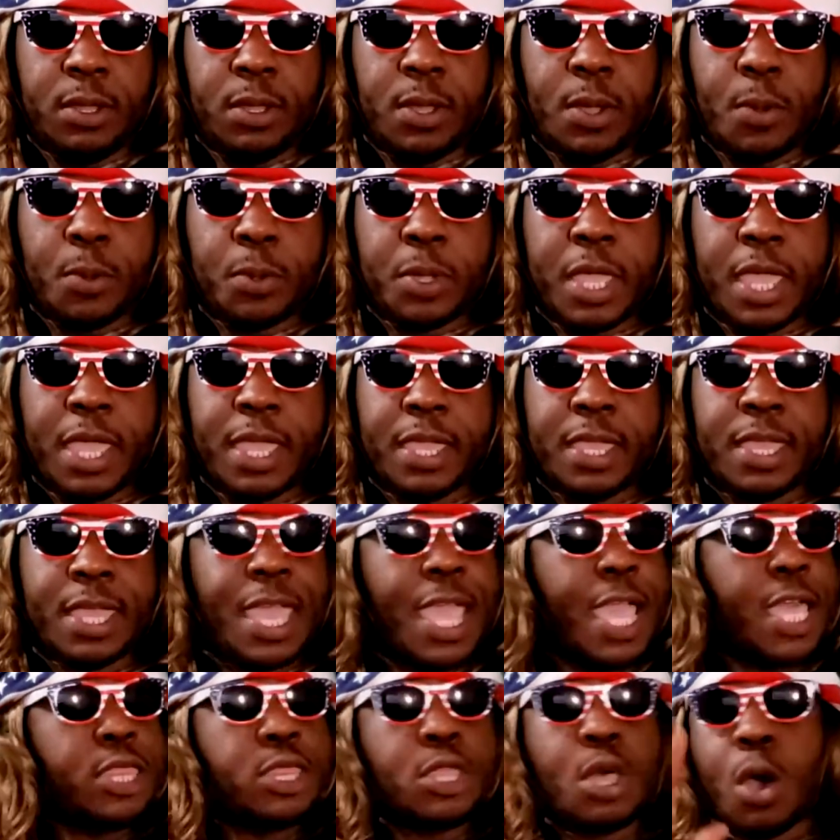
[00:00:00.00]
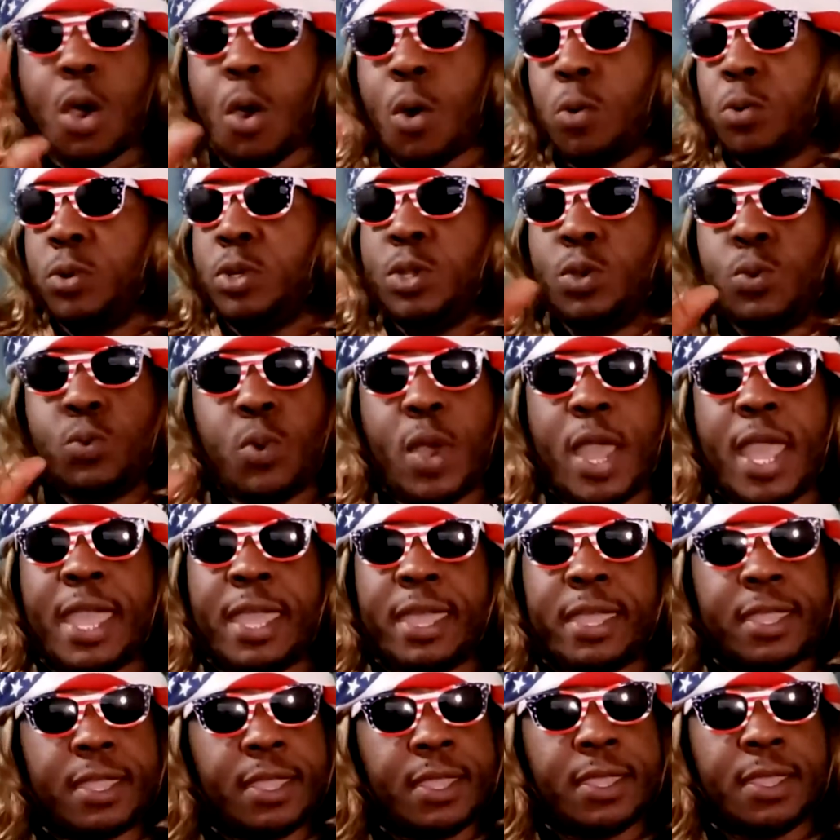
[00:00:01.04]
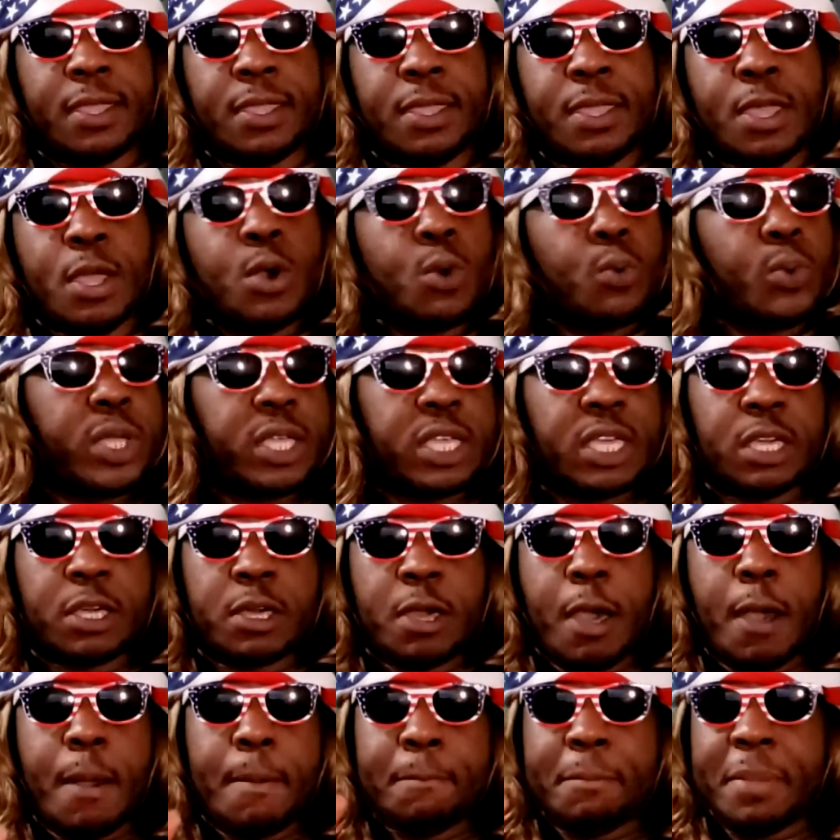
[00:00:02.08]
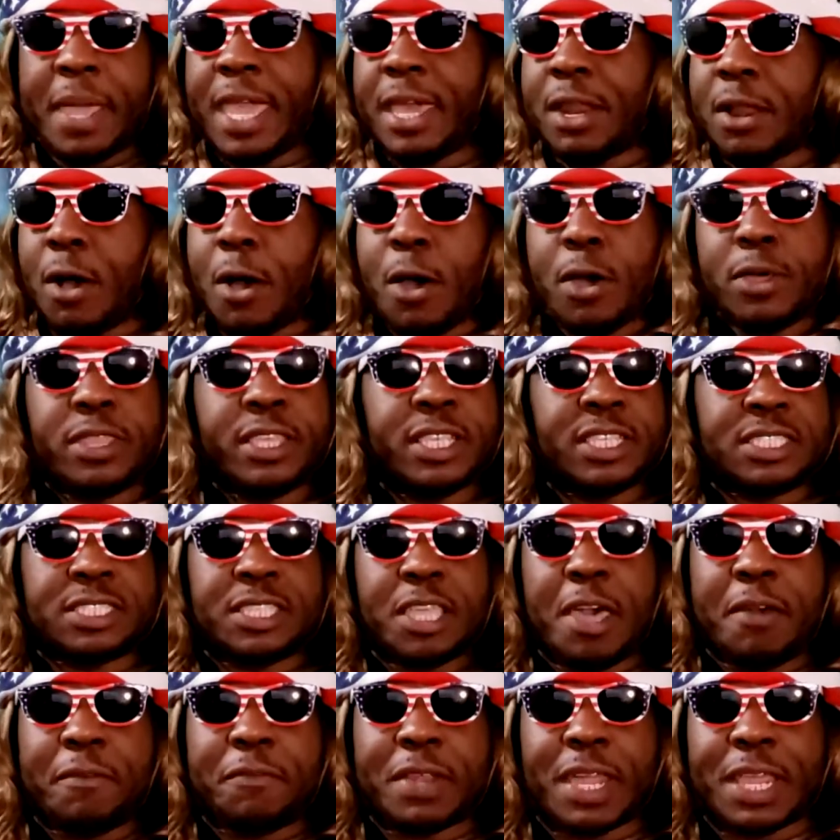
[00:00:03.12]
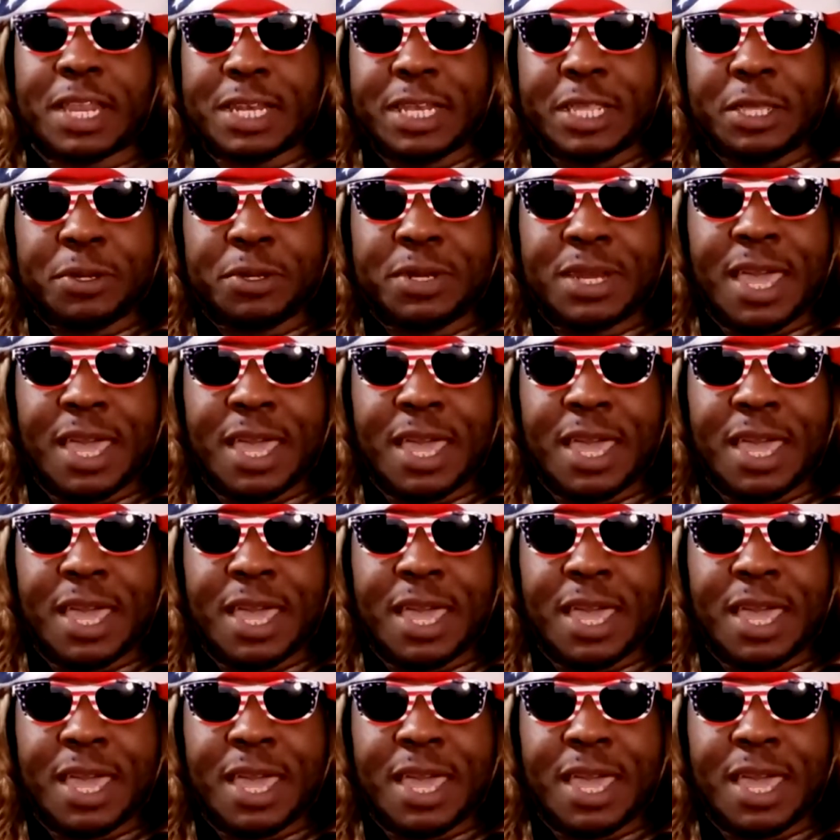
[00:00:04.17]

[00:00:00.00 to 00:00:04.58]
Okay, and the only way we can combat all this stuff like Lil